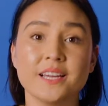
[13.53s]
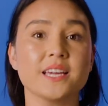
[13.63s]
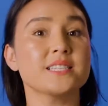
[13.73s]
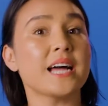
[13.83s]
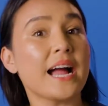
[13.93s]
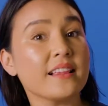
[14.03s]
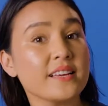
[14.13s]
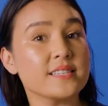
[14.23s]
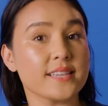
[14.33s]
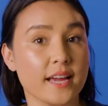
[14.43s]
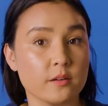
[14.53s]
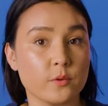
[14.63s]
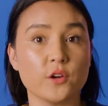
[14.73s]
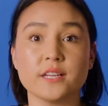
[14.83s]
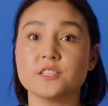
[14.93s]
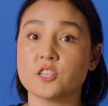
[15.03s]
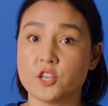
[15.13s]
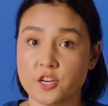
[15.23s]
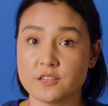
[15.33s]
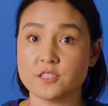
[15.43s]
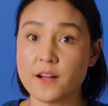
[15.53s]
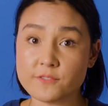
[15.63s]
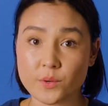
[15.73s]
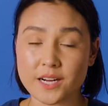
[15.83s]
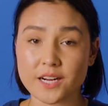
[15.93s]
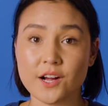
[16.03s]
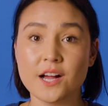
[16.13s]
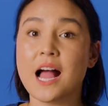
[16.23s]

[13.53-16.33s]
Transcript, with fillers: It's highly scalable and secure software.